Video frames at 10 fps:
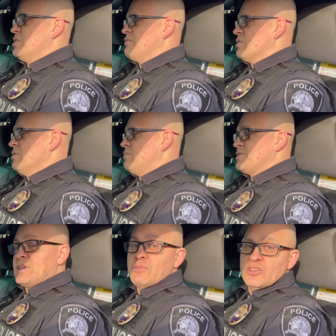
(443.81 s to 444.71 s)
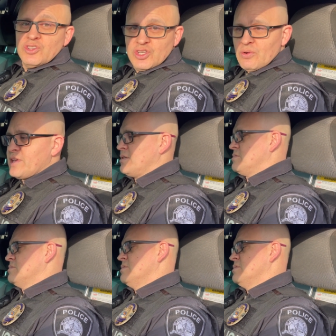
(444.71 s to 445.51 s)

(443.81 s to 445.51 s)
maneuver when someone is choking,